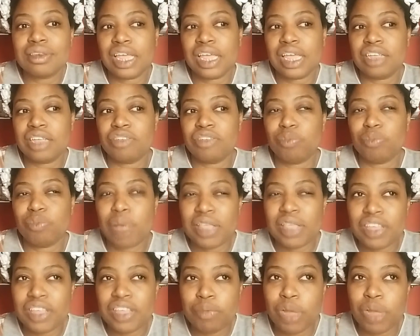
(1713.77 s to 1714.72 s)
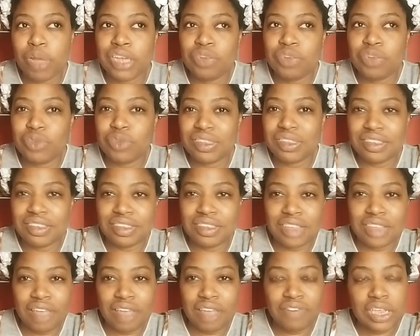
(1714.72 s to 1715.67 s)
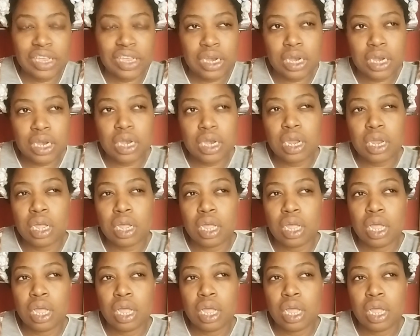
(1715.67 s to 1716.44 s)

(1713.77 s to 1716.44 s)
Like, I think Bonnie was 7